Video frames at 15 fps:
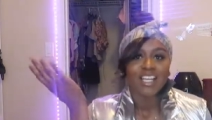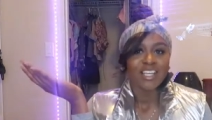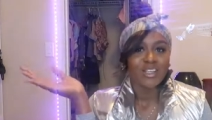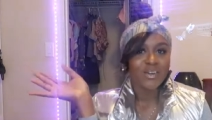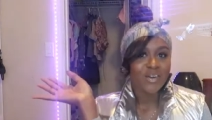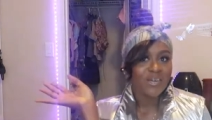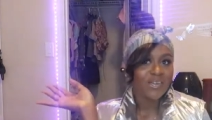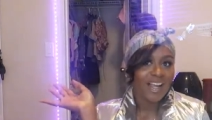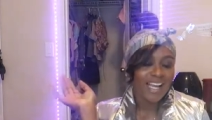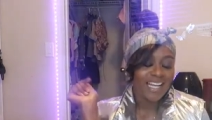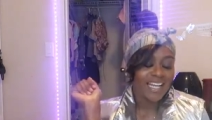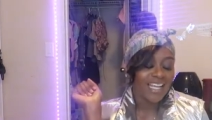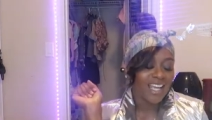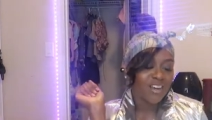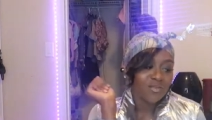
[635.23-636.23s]
you're
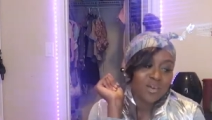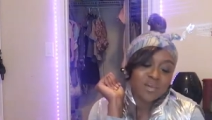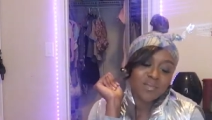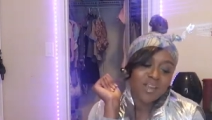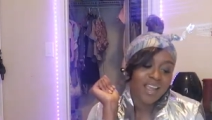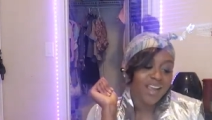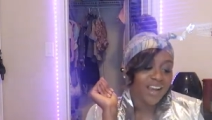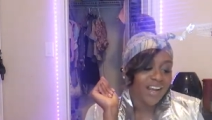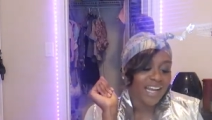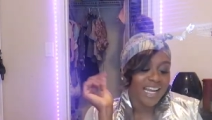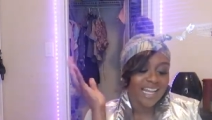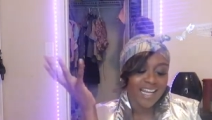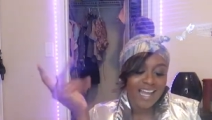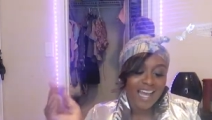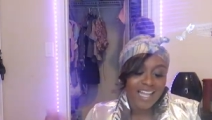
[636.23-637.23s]
ready and prepared
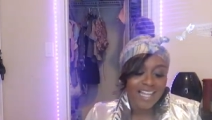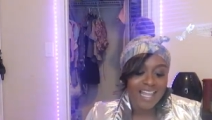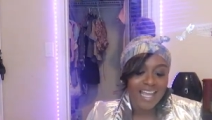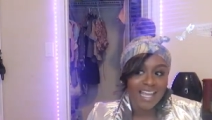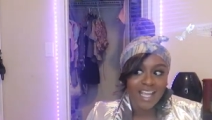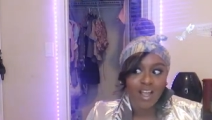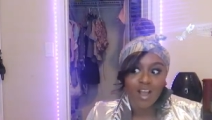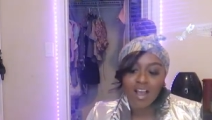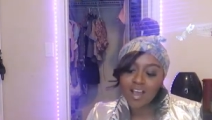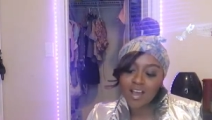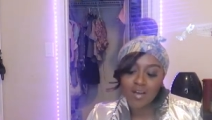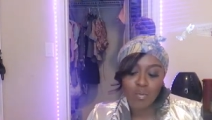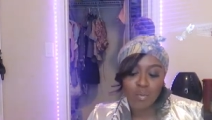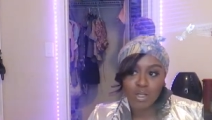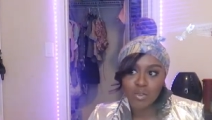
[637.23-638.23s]
and not like, oh,
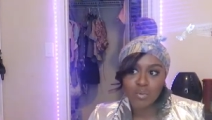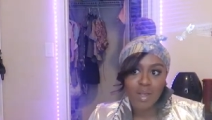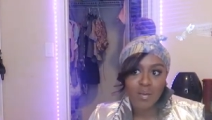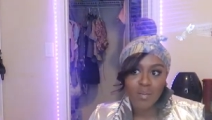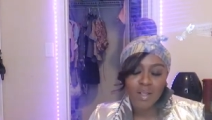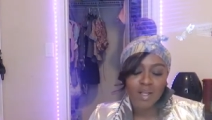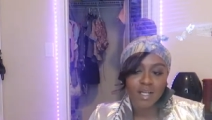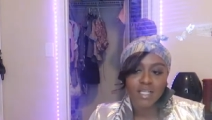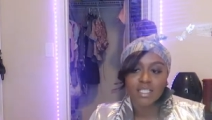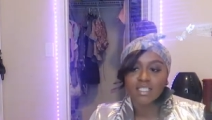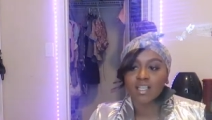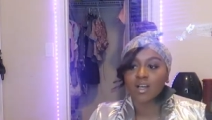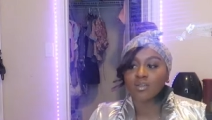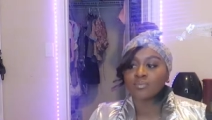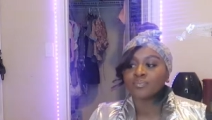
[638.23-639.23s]
what do I wear?
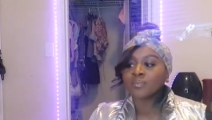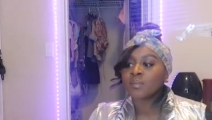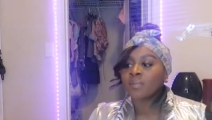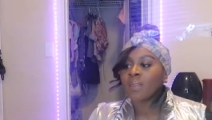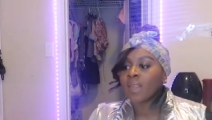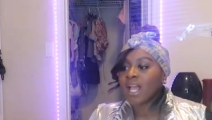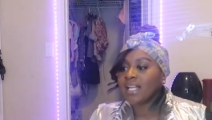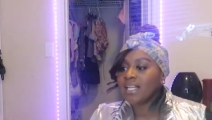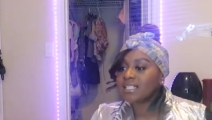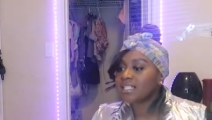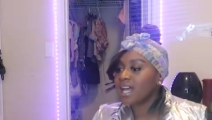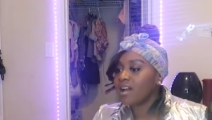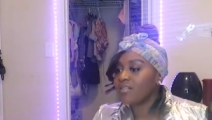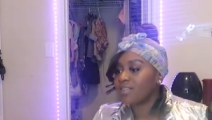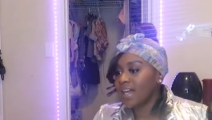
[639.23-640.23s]
So at least
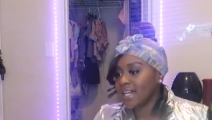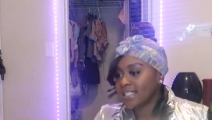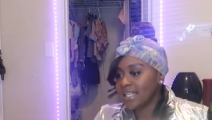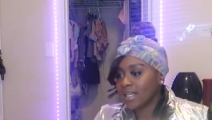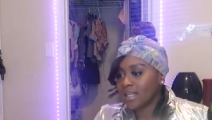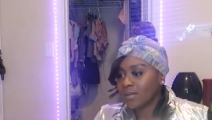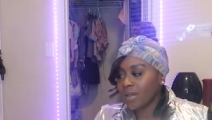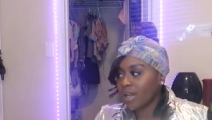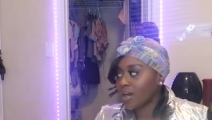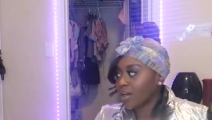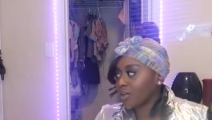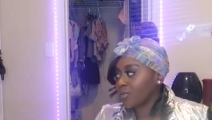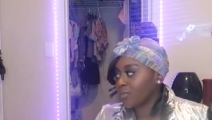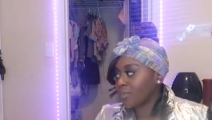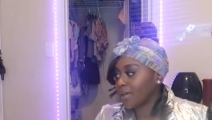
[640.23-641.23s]
I have that taken
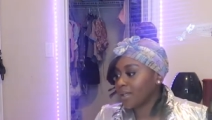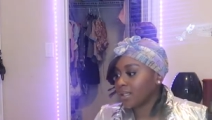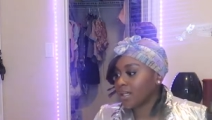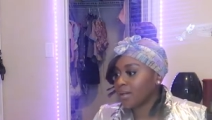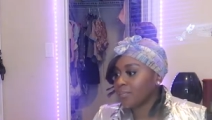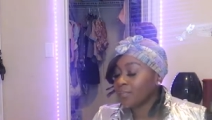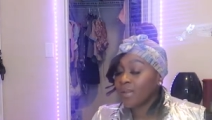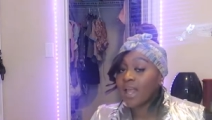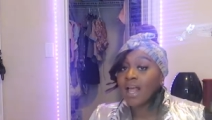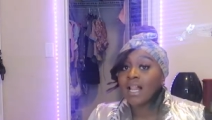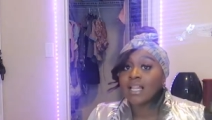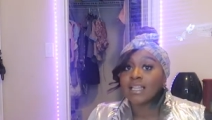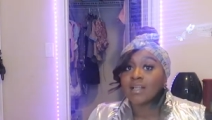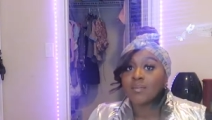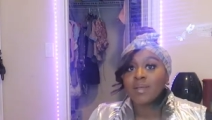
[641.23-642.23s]
care of. But yeah,
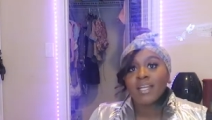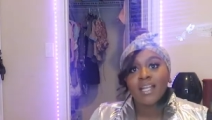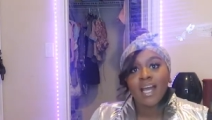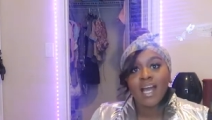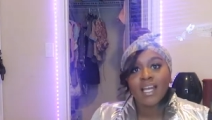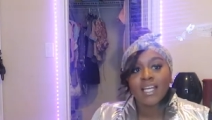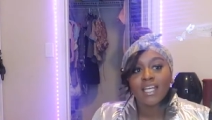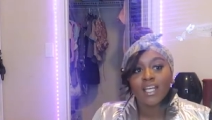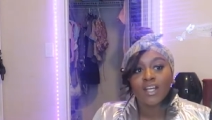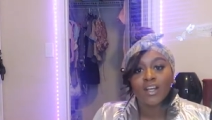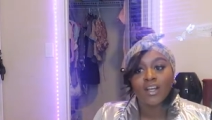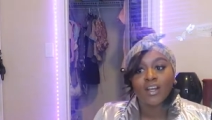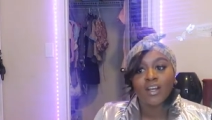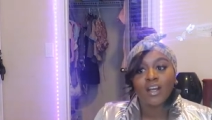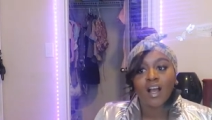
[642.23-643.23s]
let me get out of
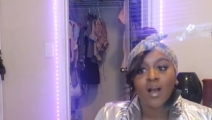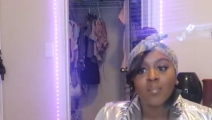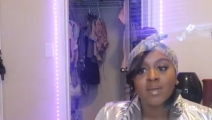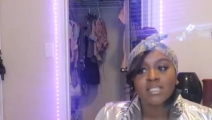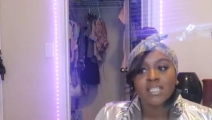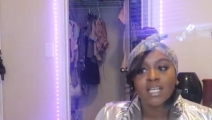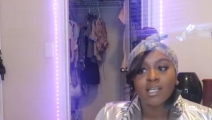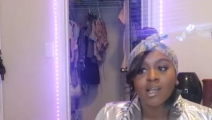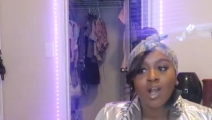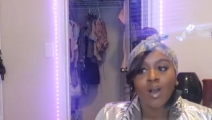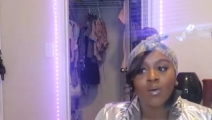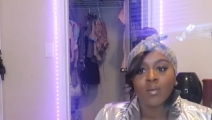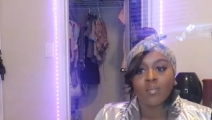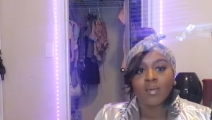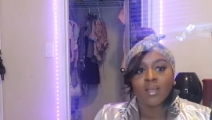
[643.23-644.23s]
here. I'm gonna take
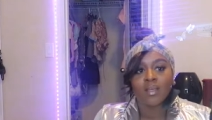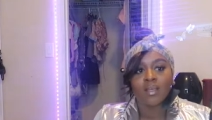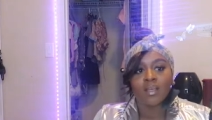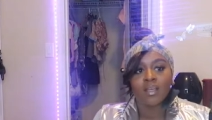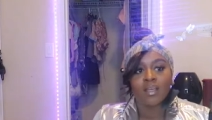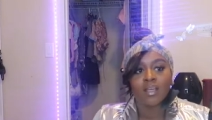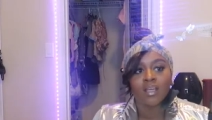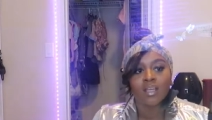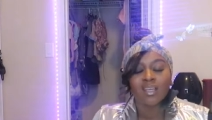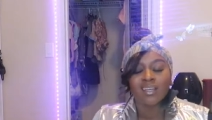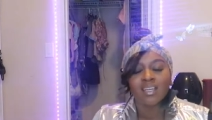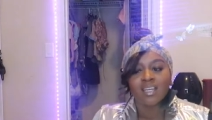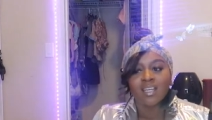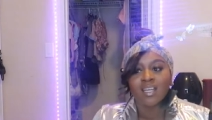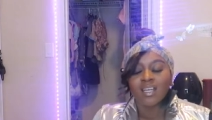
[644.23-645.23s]
y'all with me,
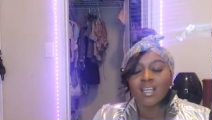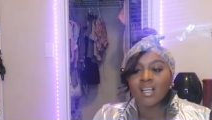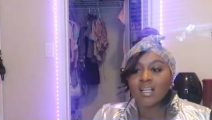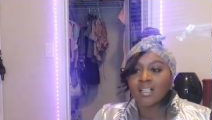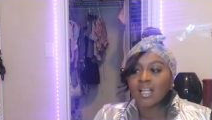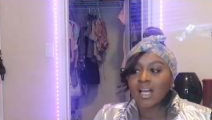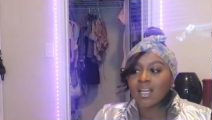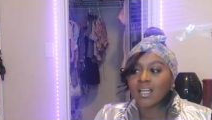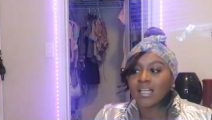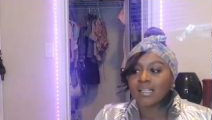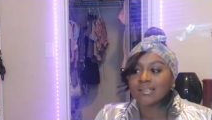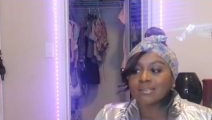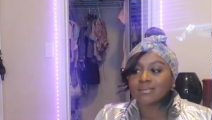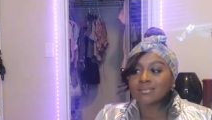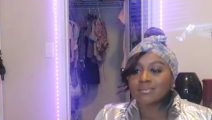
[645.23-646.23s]
like
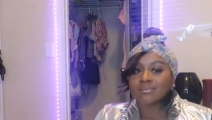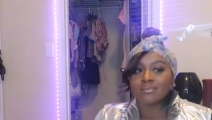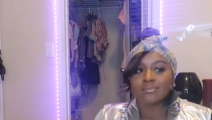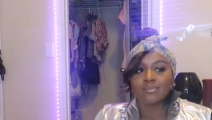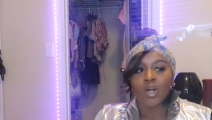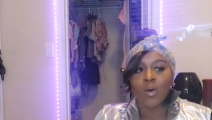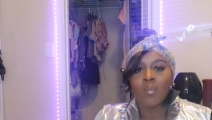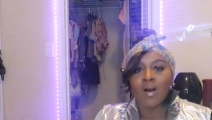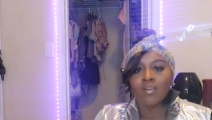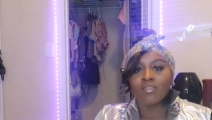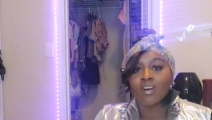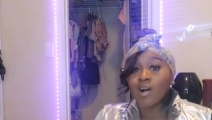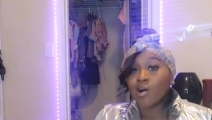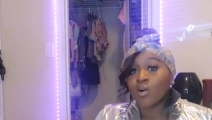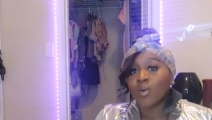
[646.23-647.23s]
on my
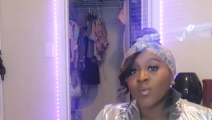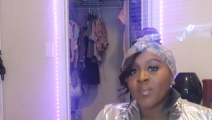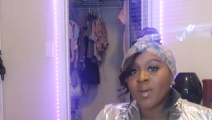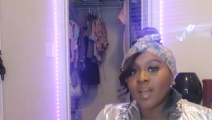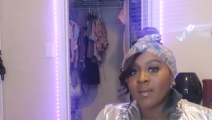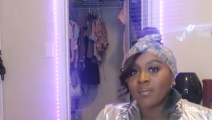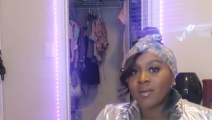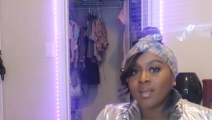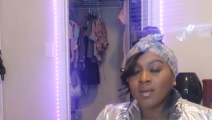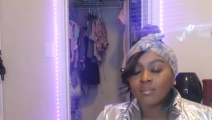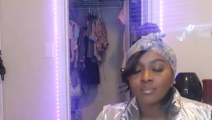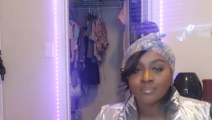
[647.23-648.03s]
phone maybe,